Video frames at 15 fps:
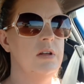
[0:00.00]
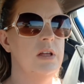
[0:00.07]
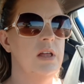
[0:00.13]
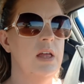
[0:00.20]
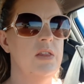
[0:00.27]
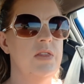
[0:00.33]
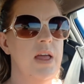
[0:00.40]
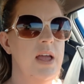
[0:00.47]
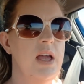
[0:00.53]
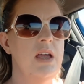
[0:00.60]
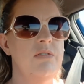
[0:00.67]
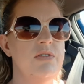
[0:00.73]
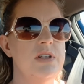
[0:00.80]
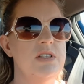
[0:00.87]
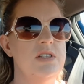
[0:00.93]
And they
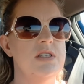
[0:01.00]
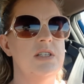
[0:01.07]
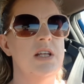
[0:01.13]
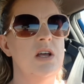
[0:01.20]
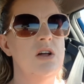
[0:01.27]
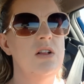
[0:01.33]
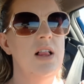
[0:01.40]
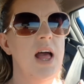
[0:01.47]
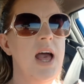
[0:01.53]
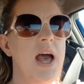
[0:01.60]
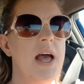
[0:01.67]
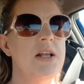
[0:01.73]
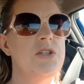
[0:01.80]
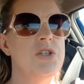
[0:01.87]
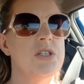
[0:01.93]
even still
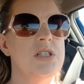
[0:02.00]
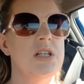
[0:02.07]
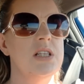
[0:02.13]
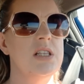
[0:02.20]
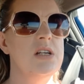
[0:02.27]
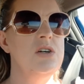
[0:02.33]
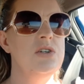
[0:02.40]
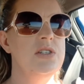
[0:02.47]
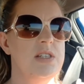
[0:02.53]
had just a little